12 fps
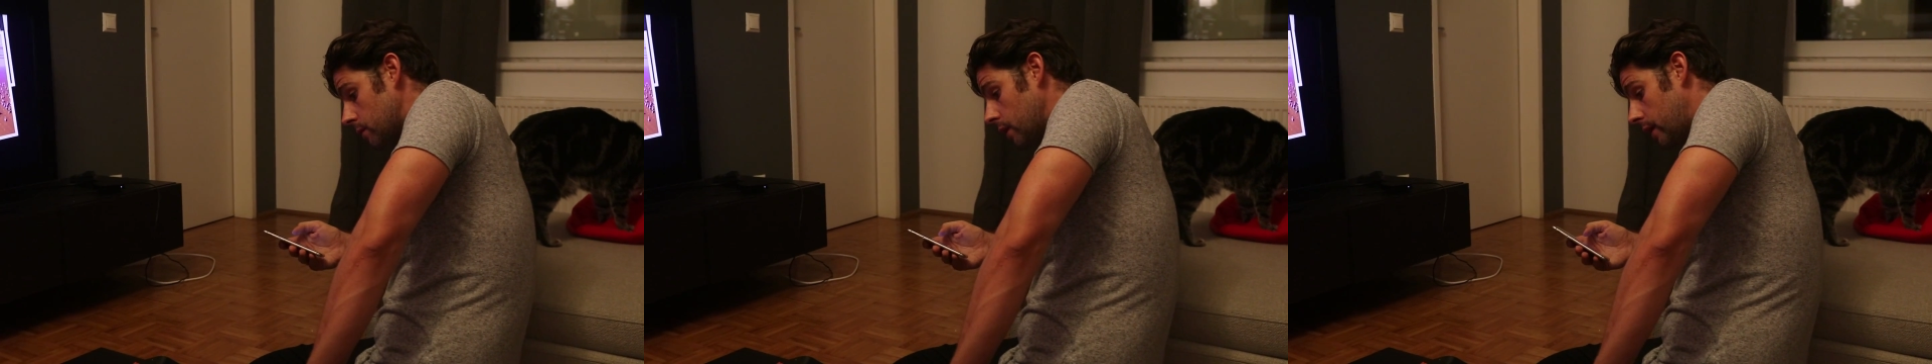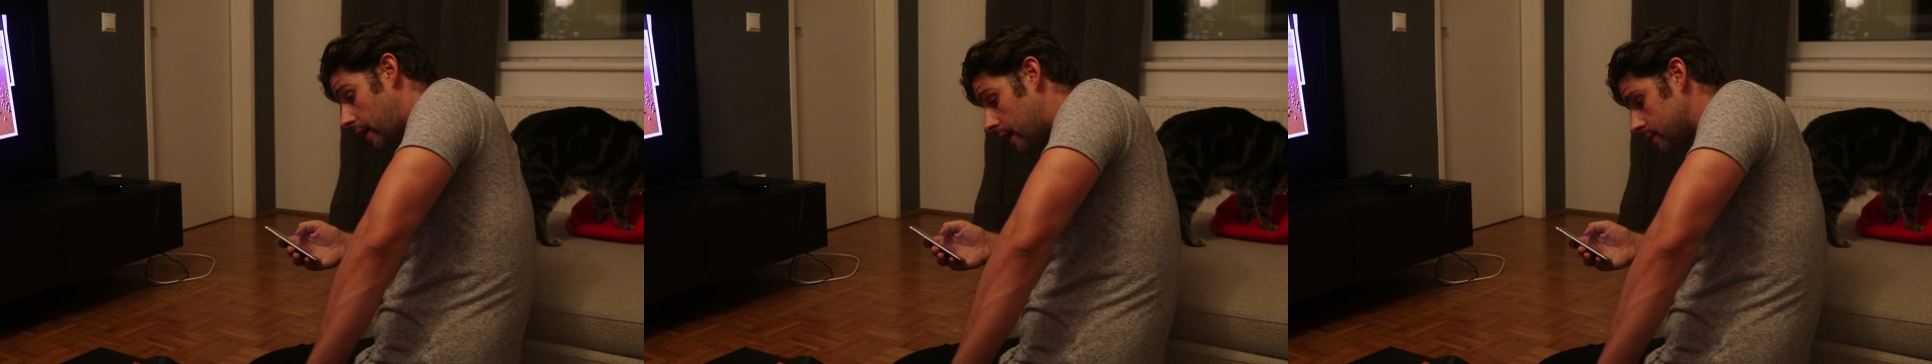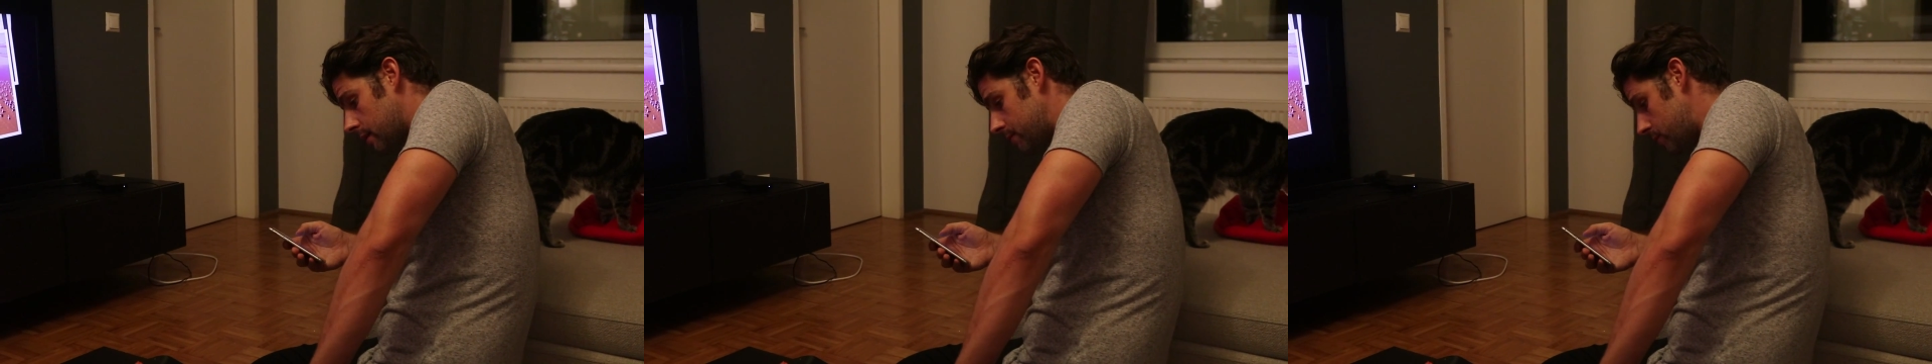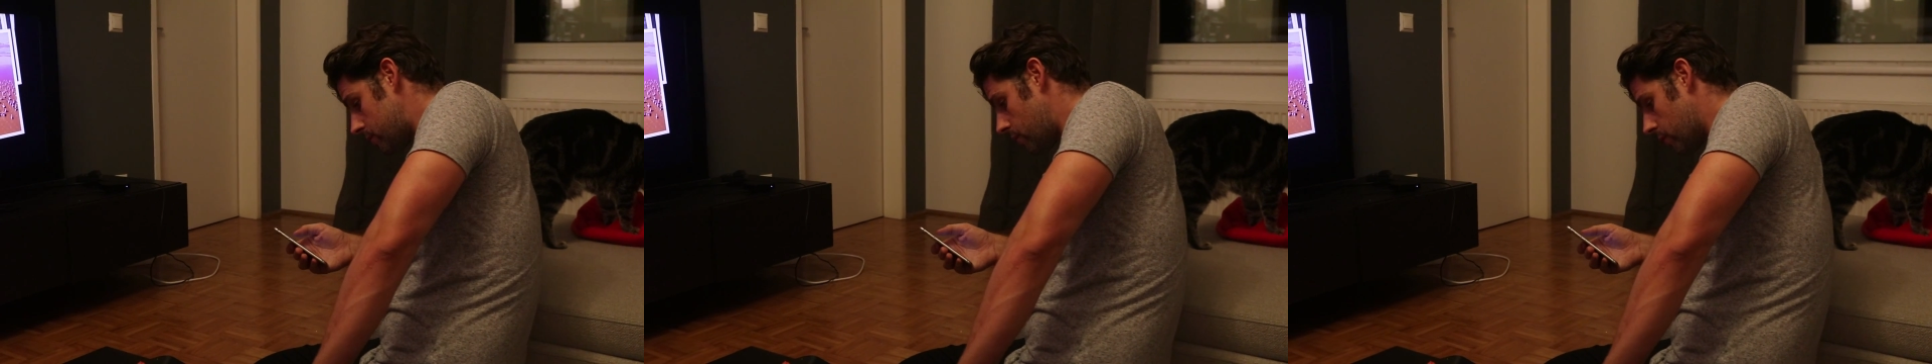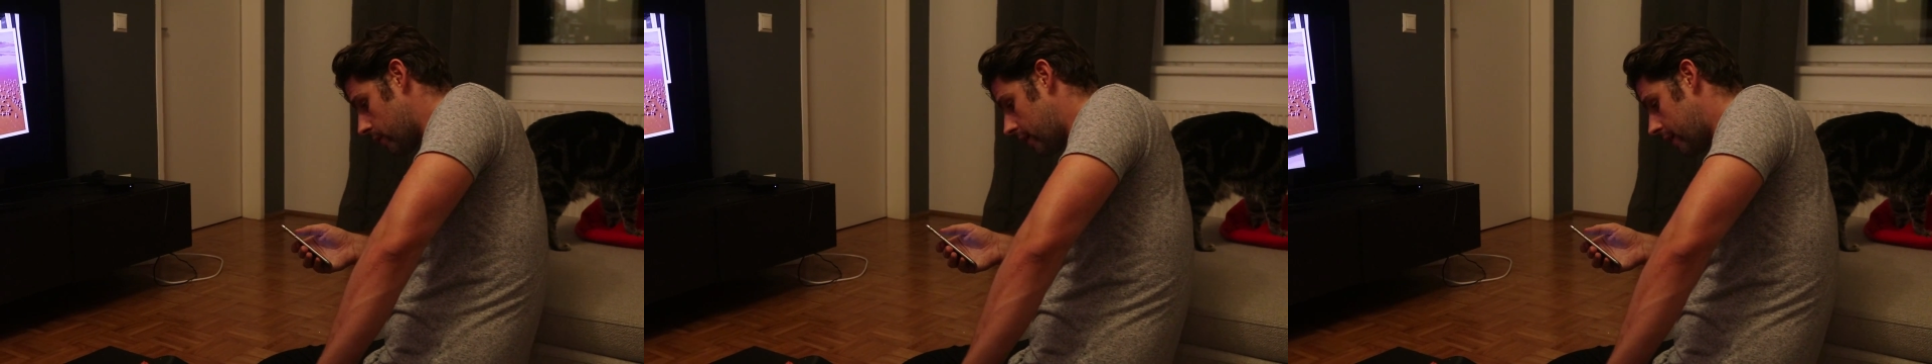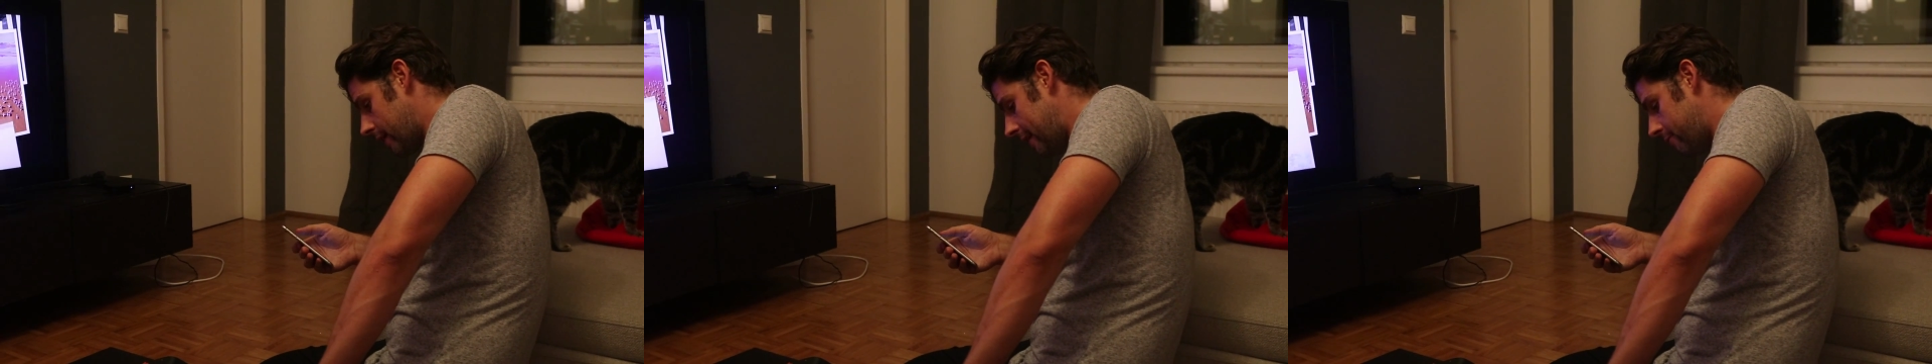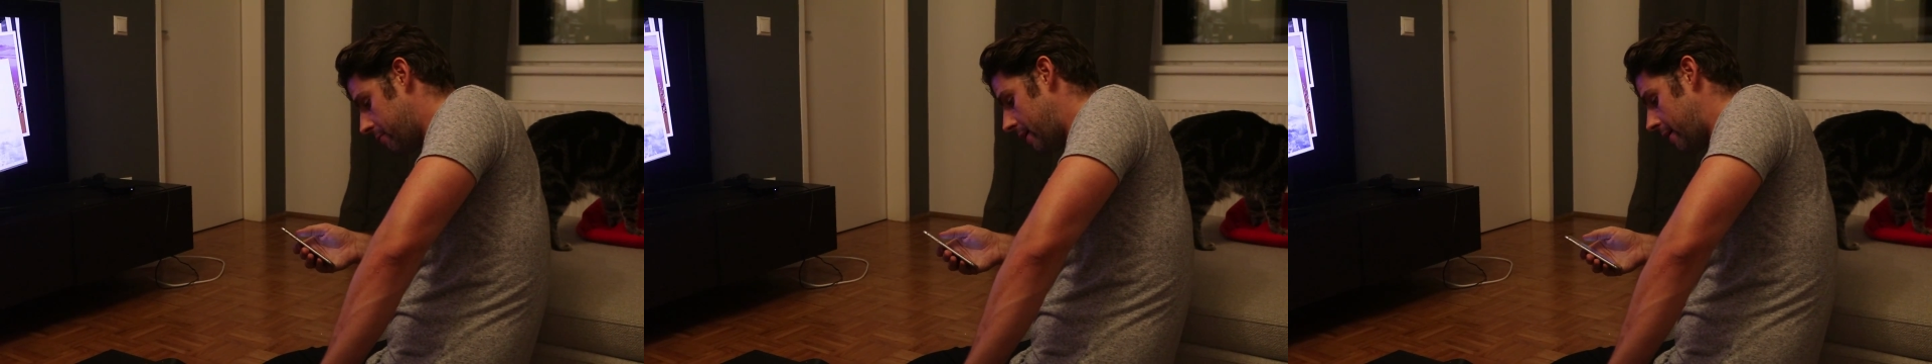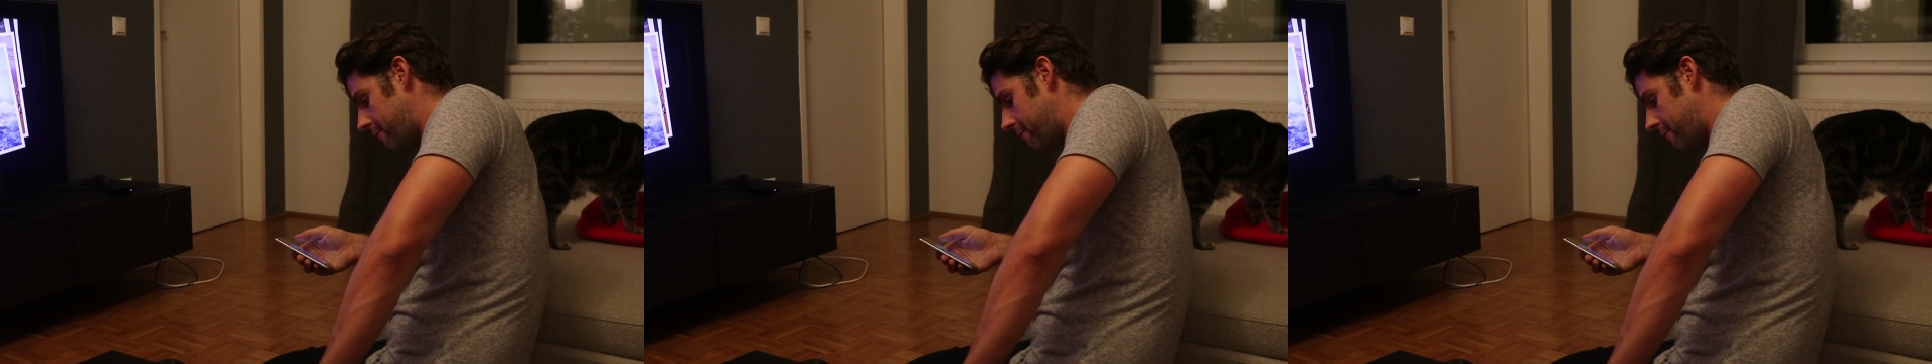Yes, I'm just looking if my